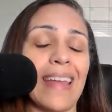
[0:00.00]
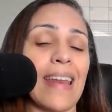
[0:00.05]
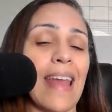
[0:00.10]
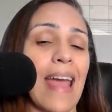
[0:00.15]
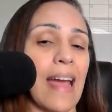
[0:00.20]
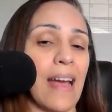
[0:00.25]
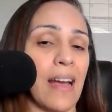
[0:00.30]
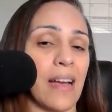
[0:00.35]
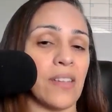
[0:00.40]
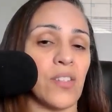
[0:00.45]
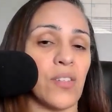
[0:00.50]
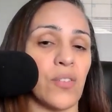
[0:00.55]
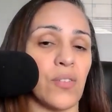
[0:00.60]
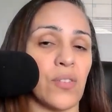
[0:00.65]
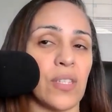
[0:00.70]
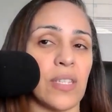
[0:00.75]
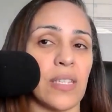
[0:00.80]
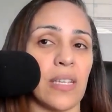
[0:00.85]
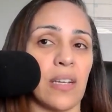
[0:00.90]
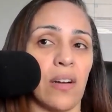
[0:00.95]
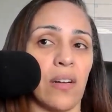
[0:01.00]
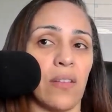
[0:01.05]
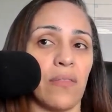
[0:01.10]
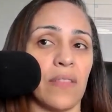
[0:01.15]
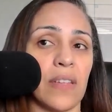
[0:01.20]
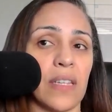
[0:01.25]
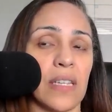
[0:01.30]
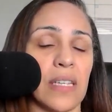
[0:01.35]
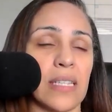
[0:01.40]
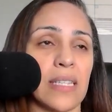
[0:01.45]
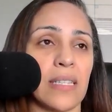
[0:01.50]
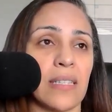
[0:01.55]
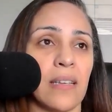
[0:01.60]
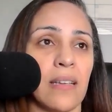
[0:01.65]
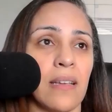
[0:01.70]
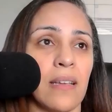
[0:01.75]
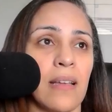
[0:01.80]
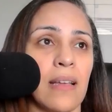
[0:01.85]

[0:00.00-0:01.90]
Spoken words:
and ask yourself is,